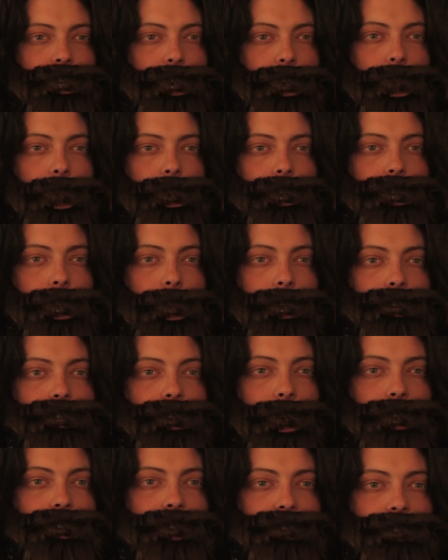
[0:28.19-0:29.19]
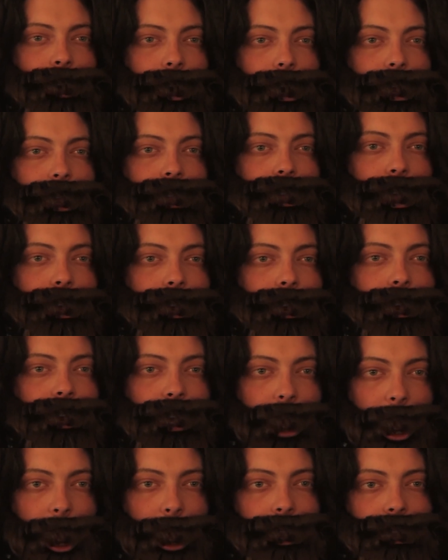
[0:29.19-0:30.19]
Get out of here and I never honor you
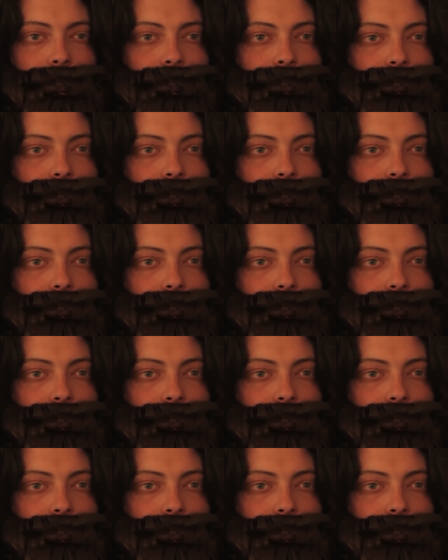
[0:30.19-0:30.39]
again.